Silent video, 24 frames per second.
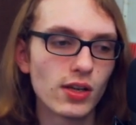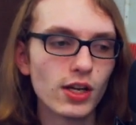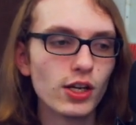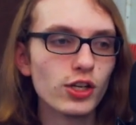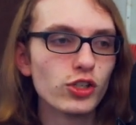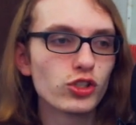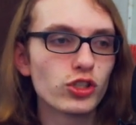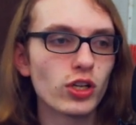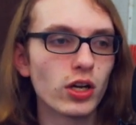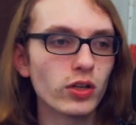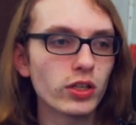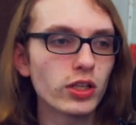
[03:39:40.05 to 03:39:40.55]

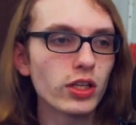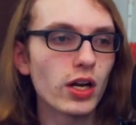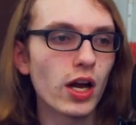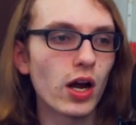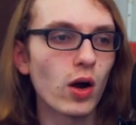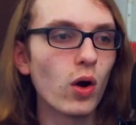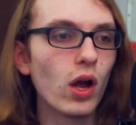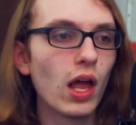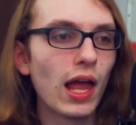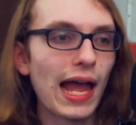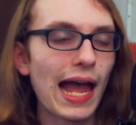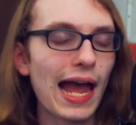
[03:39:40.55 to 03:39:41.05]
So,
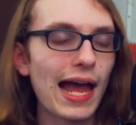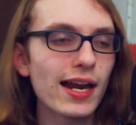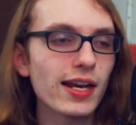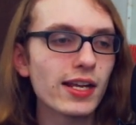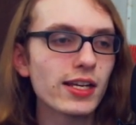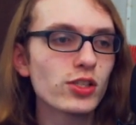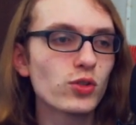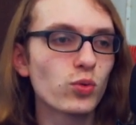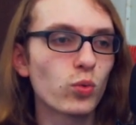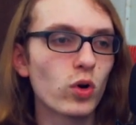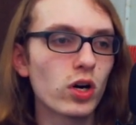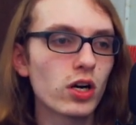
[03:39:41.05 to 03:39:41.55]
at his
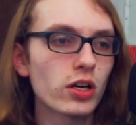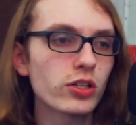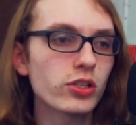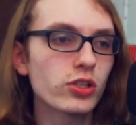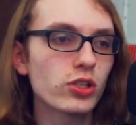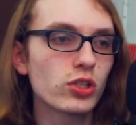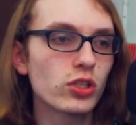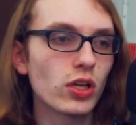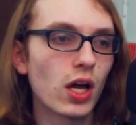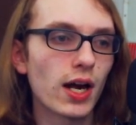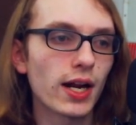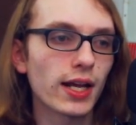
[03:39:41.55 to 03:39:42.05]
worst,
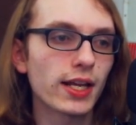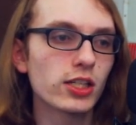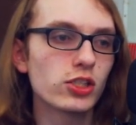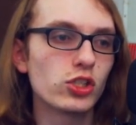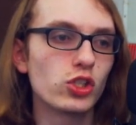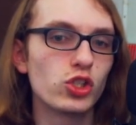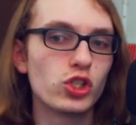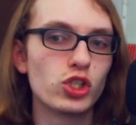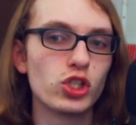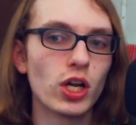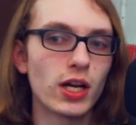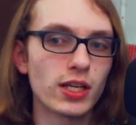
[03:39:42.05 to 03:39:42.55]
Sonic is
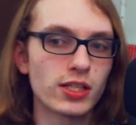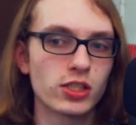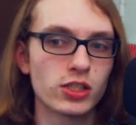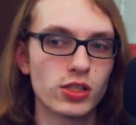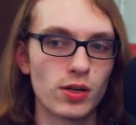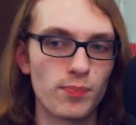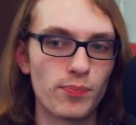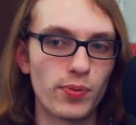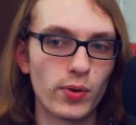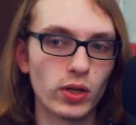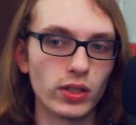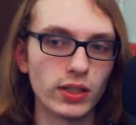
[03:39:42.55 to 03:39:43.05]
just a
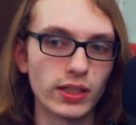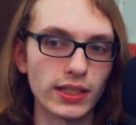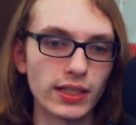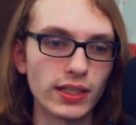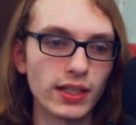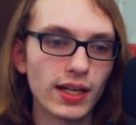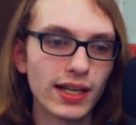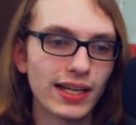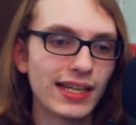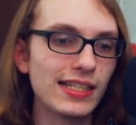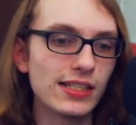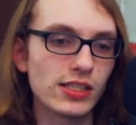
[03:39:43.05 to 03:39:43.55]
bully.
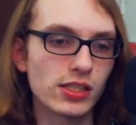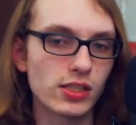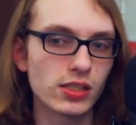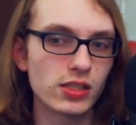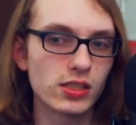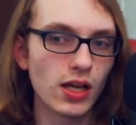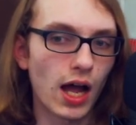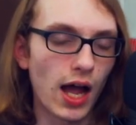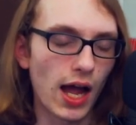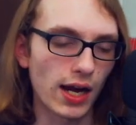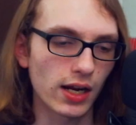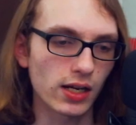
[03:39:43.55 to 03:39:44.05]
He
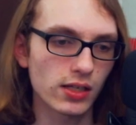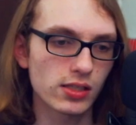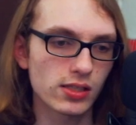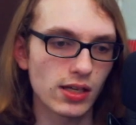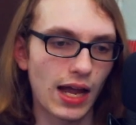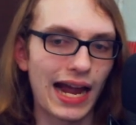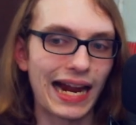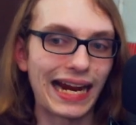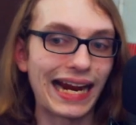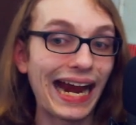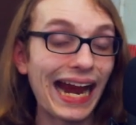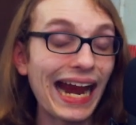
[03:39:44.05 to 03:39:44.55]
sucks.
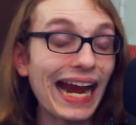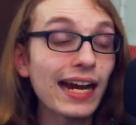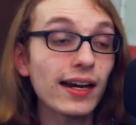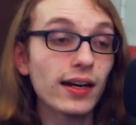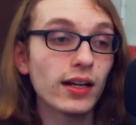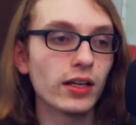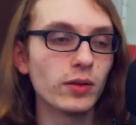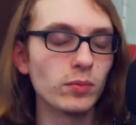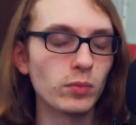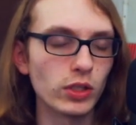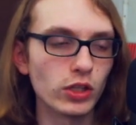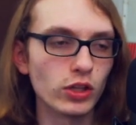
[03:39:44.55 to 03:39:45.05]
I hate
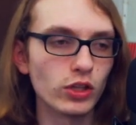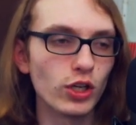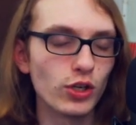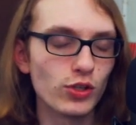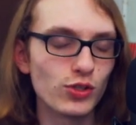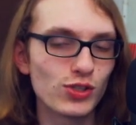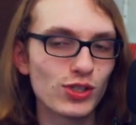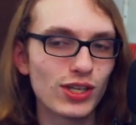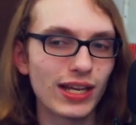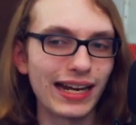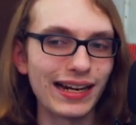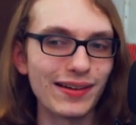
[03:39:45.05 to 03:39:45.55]
him in those
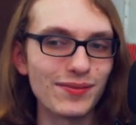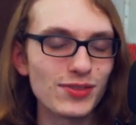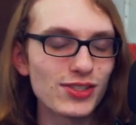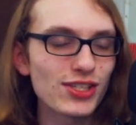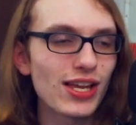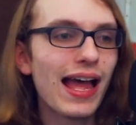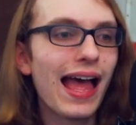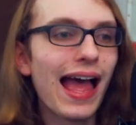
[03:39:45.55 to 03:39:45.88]
games.